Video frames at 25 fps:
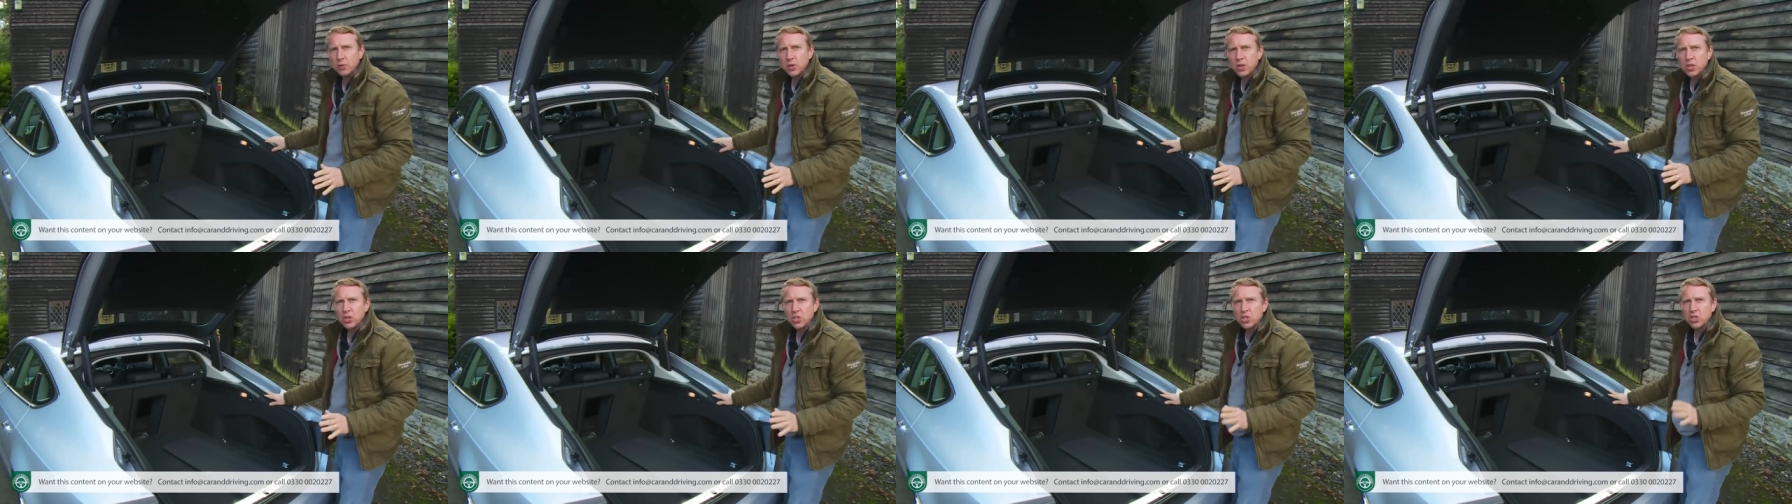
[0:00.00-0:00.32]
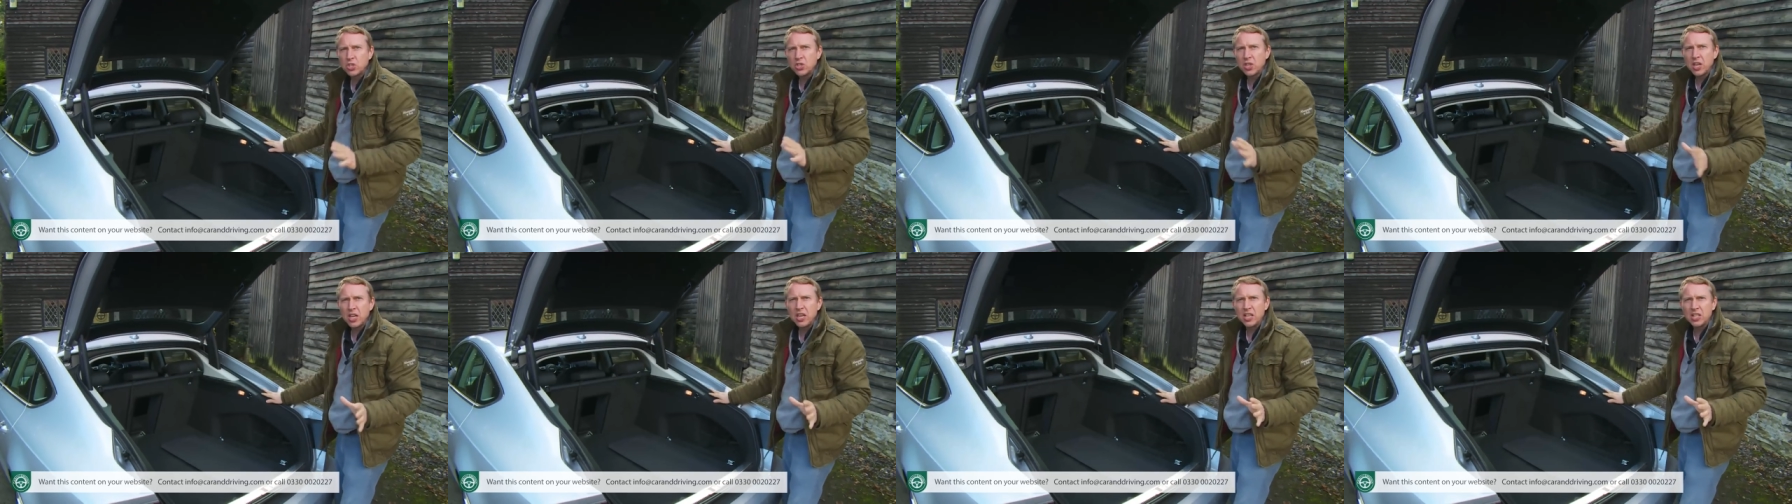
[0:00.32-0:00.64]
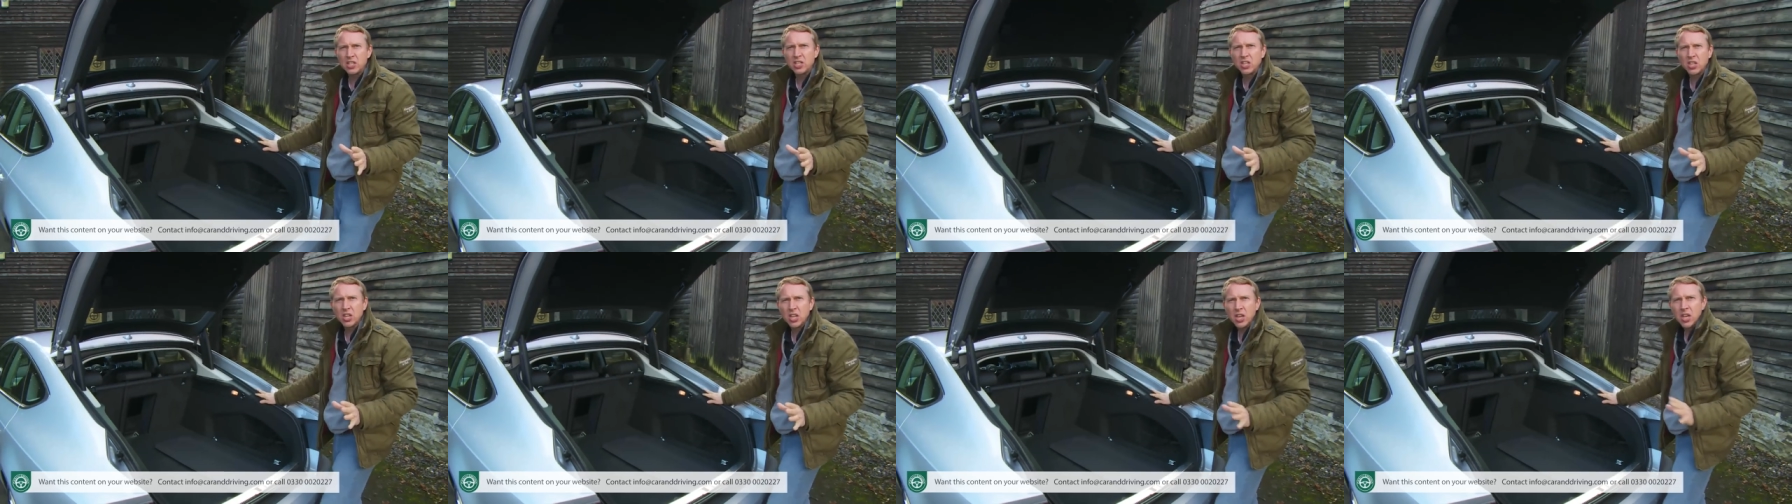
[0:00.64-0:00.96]
rear
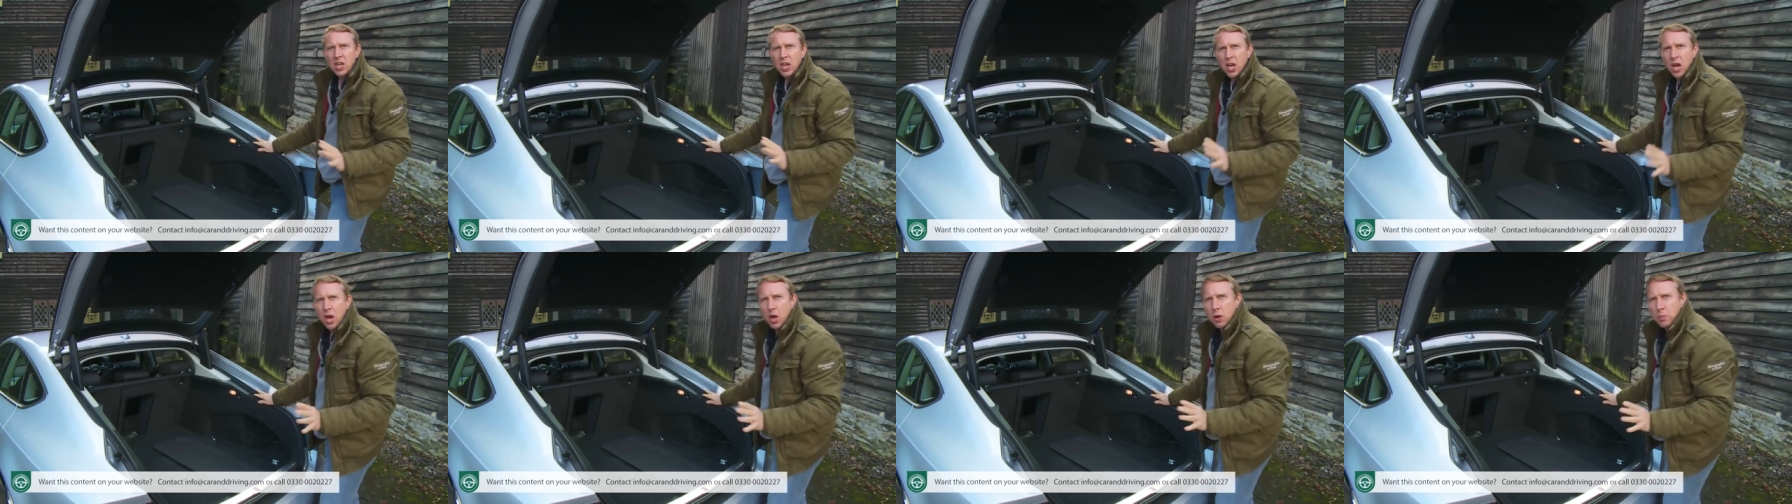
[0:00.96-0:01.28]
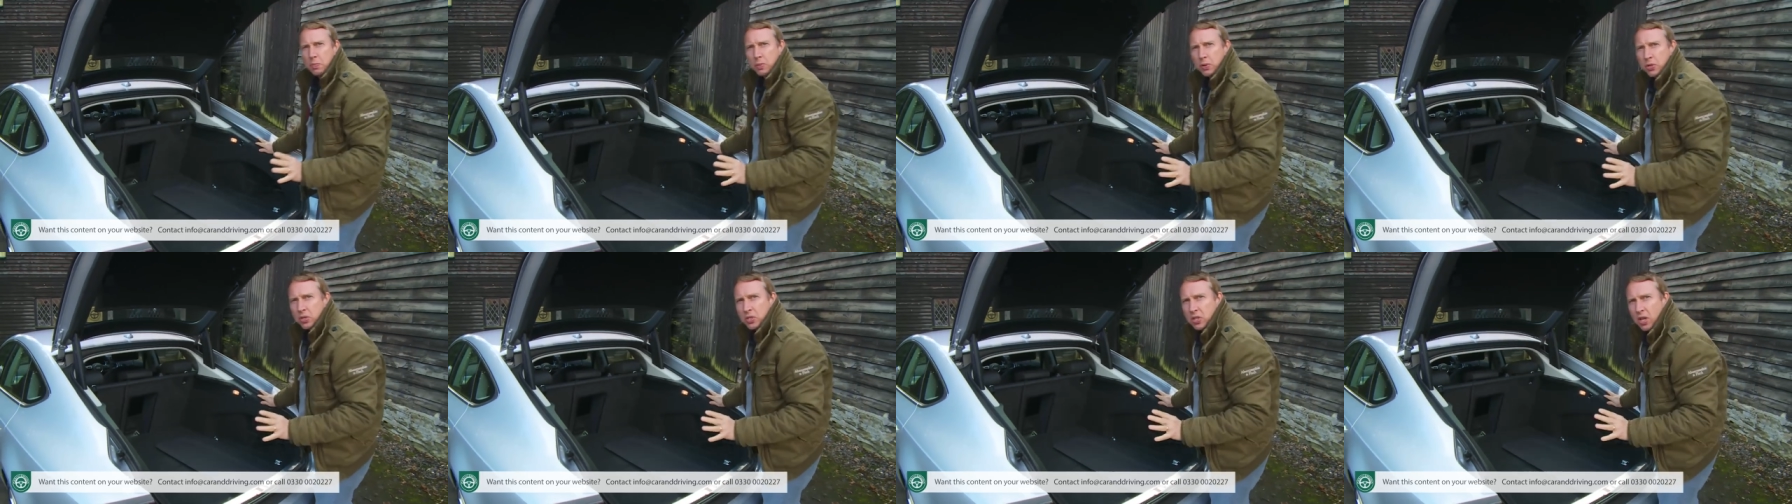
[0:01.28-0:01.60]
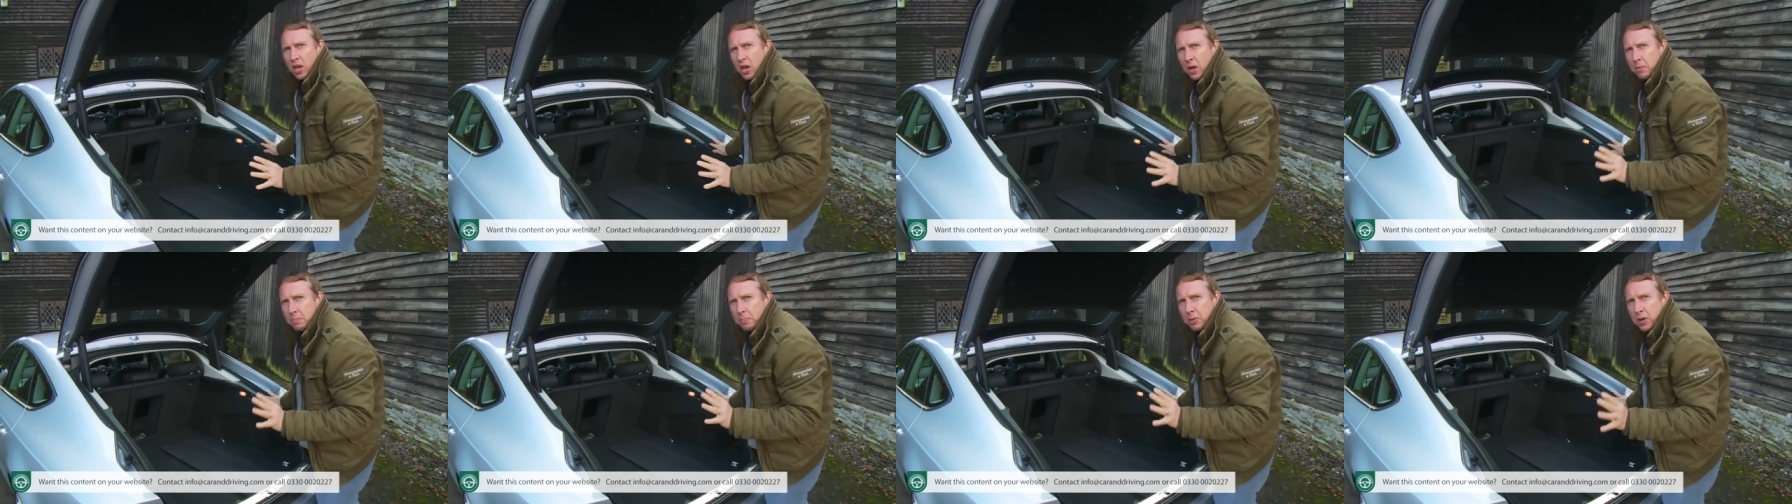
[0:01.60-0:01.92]
seat opens
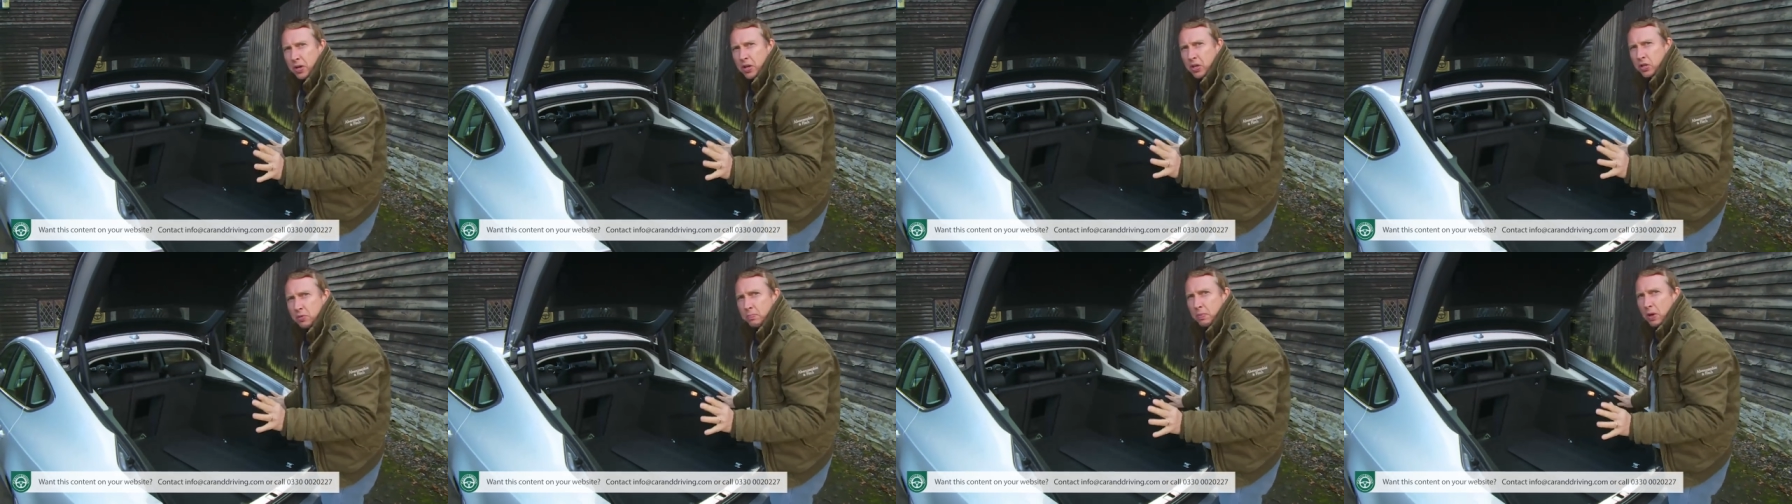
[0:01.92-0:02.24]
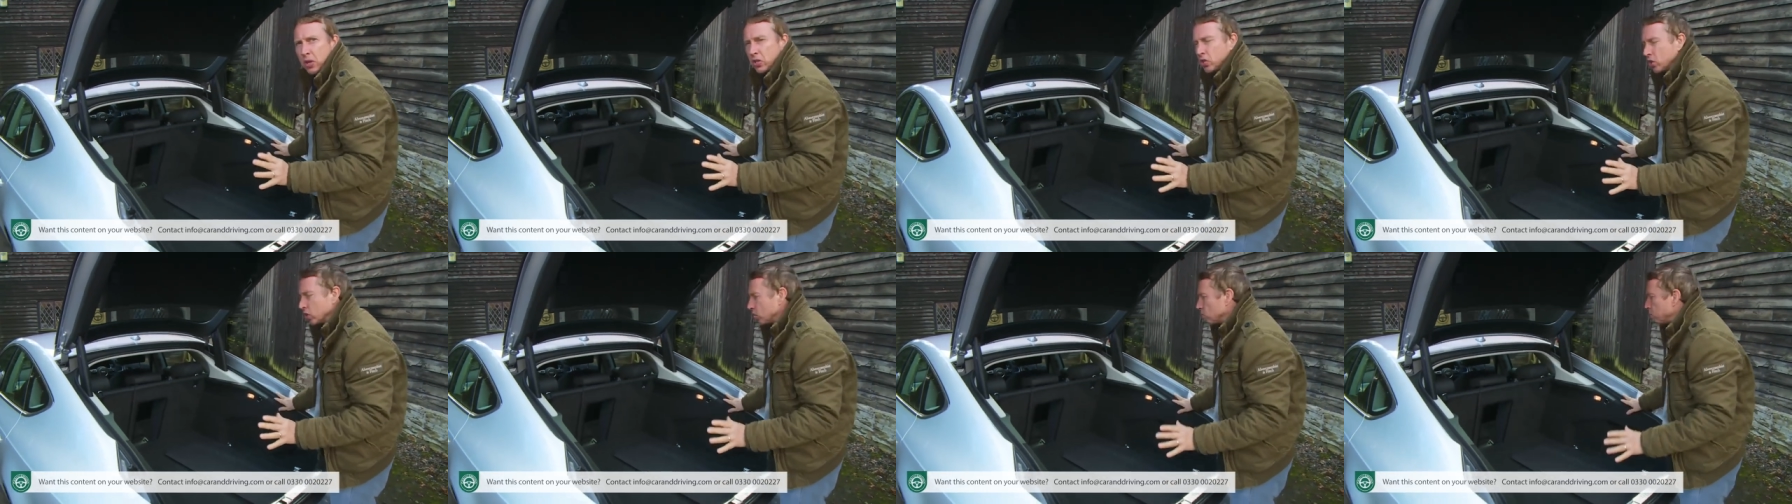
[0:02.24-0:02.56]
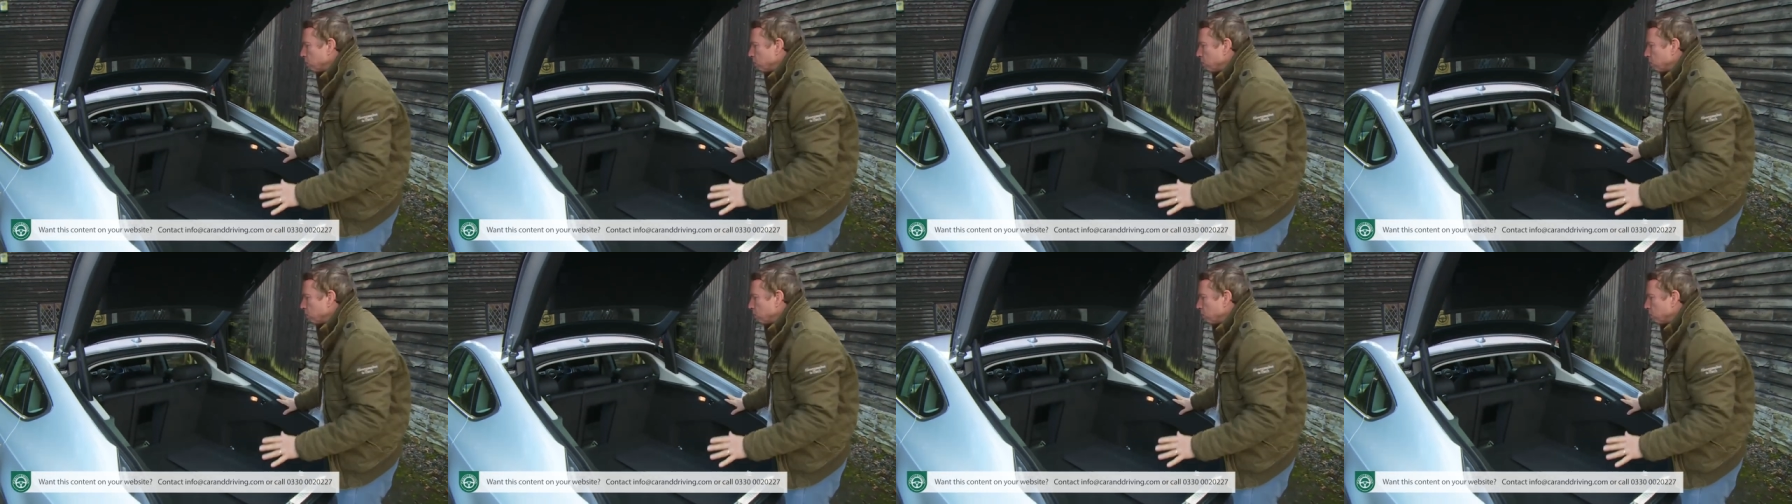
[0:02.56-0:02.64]
up as much as